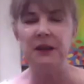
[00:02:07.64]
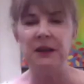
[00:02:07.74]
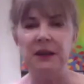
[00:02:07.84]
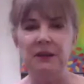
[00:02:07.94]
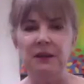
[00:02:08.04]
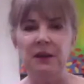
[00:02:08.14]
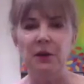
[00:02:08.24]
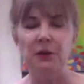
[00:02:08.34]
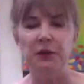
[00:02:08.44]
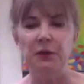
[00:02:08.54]
kid to
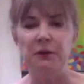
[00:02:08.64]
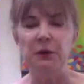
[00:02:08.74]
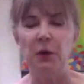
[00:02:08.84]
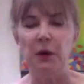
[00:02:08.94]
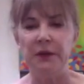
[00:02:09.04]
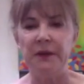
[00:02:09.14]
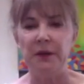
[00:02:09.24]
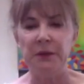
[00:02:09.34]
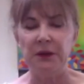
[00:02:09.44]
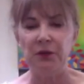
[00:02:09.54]
go to if you wanted
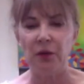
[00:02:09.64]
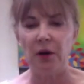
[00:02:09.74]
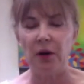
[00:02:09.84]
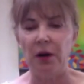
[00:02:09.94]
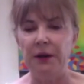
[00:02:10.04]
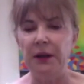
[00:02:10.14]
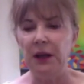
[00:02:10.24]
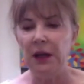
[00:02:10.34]
something drawn.